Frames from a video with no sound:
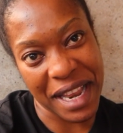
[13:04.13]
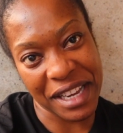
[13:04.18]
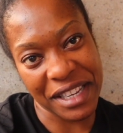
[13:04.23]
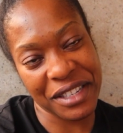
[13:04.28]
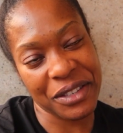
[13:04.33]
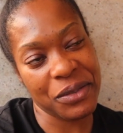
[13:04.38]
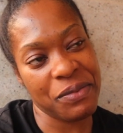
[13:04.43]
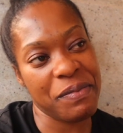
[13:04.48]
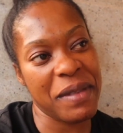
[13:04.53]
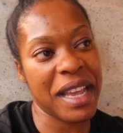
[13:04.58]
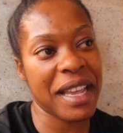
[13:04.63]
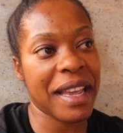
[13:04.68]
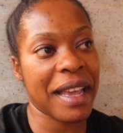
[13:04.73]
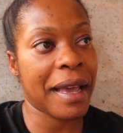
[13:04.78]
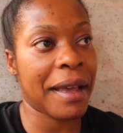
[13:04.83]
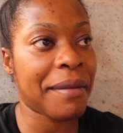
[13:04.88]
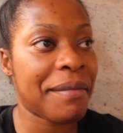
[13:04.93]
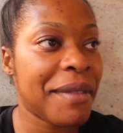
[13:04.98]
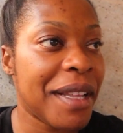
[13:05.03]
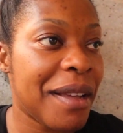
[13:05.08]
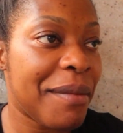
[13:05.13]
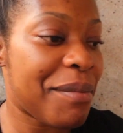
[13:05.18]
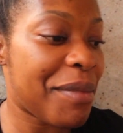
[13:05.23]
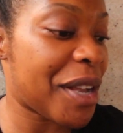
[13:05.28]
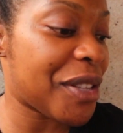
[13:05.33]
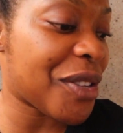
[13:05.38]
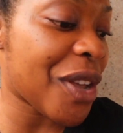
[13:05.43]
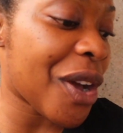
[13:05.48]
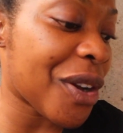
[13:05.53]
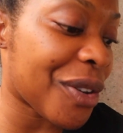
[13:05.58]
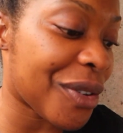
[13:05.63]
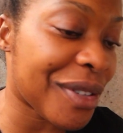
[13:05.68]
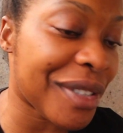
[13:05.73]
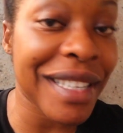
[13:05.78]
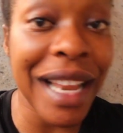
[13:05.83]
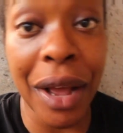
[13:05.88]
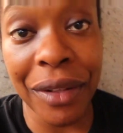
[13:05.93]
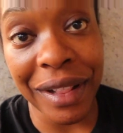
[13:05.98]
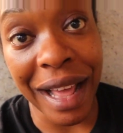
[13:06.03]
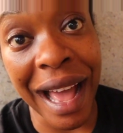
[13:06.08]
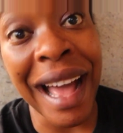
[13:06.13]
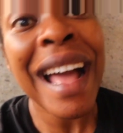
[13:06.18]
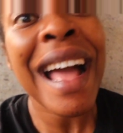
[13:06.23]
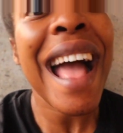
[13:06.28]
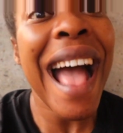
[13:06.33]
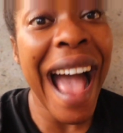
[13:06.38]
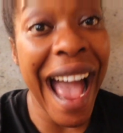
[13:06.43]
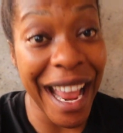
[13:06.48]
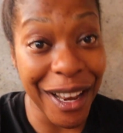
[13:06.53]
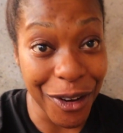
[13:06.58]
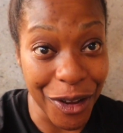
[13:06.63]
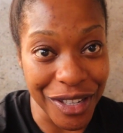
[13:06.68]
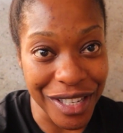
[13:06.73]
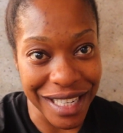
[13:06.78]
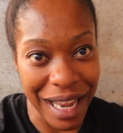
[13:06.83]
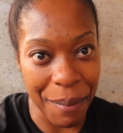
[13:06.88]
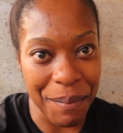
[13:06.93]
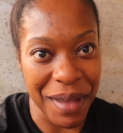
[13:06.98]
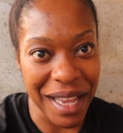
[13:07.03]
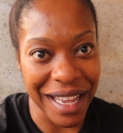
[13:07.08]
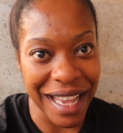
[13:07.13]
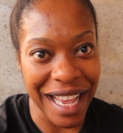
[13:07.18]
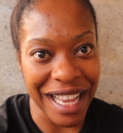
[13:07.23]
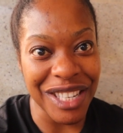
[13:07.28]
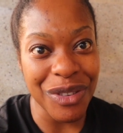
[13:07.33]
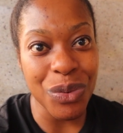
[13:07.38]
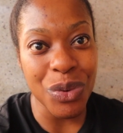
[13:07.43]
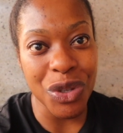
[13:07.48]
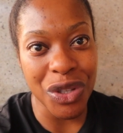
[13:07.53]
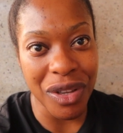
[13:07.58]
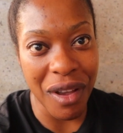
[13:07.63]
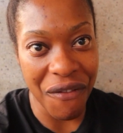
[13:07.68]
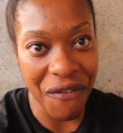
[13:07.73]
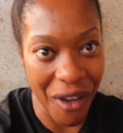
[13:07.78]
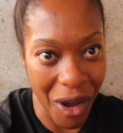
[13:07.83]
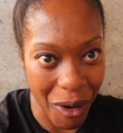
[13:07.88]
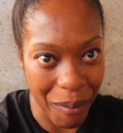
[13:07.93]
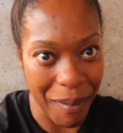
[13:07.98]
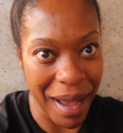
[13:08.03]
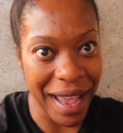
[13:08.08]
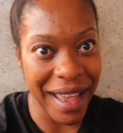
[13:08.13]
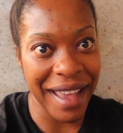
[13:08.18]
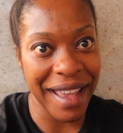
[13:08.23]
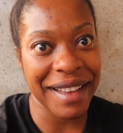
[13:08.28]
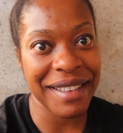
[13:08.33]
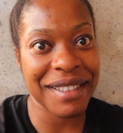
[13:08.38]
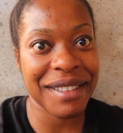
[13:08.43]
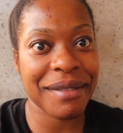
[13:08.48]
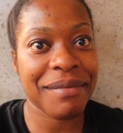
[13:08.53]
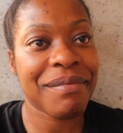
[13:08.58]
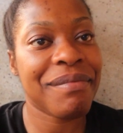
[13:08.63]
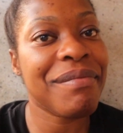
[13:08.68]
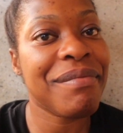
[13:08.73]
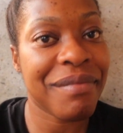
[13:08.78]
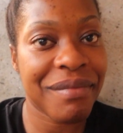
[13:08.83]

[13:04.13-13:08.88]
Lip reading: me that she could make hair, but it's all good now that I know she can make hair. She will suffer on my head,